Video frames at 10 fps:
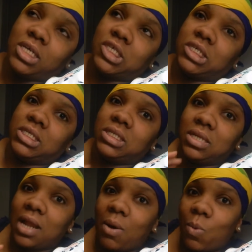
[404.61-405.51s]
she
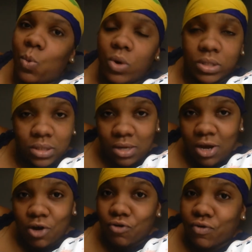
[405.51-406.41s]
did not want
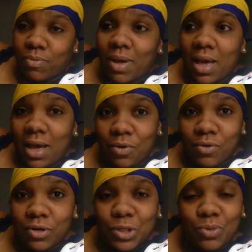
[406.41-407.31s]
her crib at
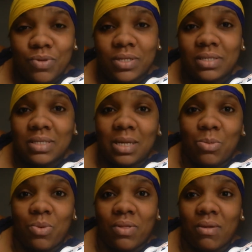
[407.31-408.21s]
all. She wanted to
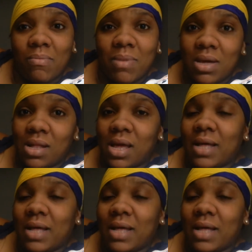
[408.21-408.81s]
sleep with me.